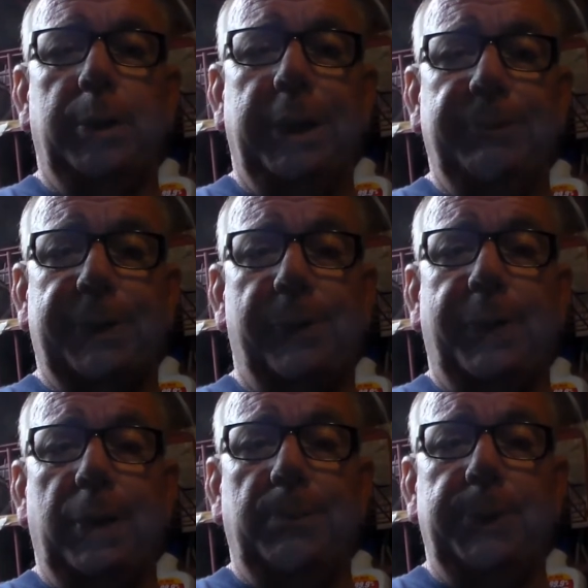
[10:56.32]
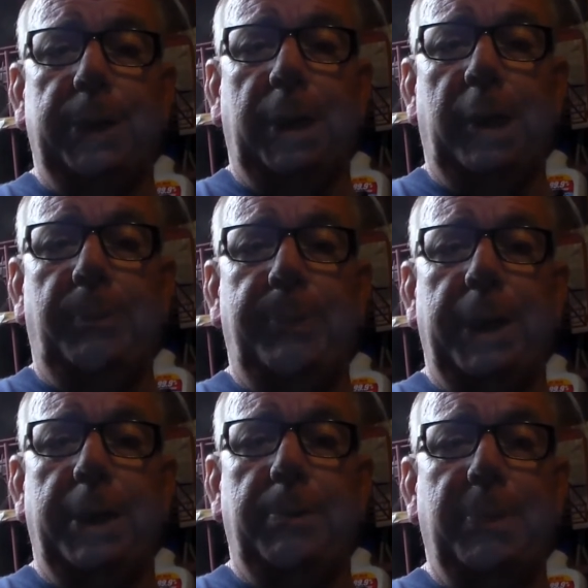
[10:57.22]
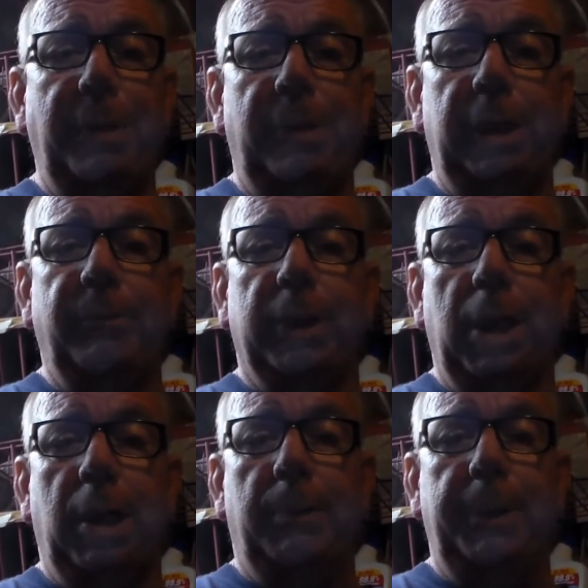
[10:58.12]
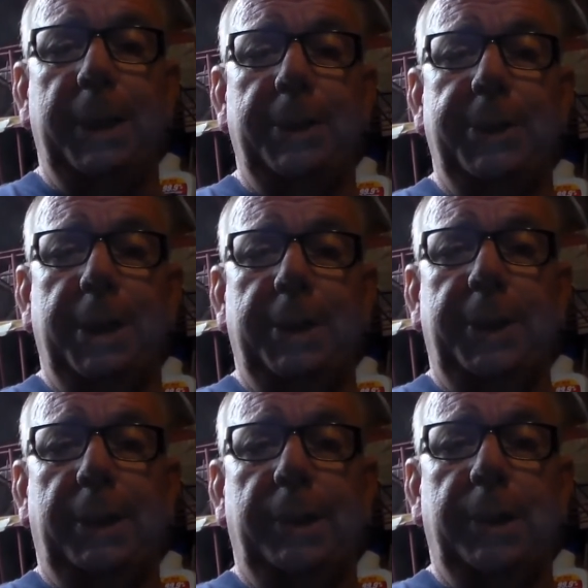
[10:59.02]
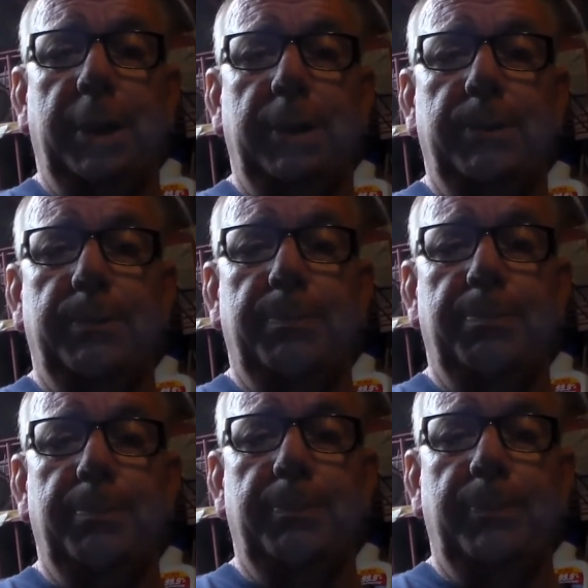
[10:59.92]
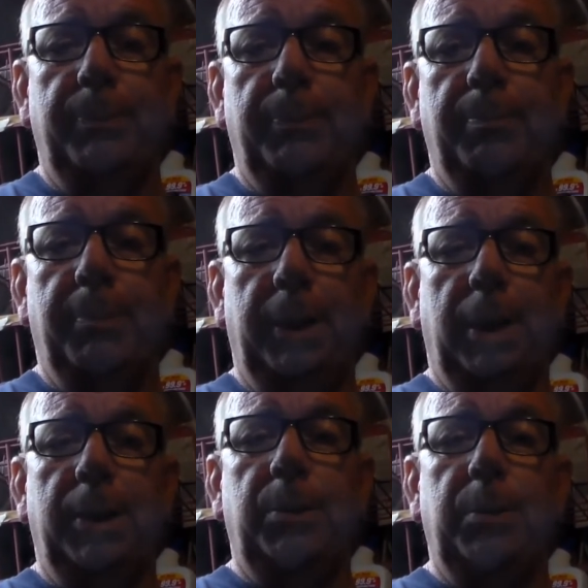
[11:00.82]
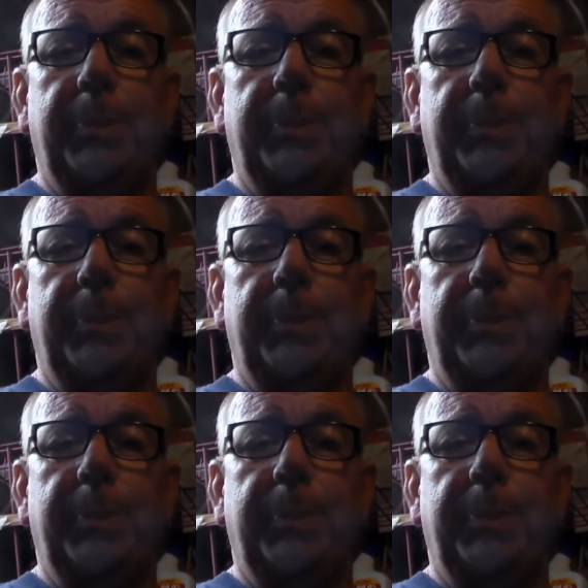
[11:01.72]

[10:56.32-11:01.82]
Give us a thumbs up and maybe leave a comment there in the below,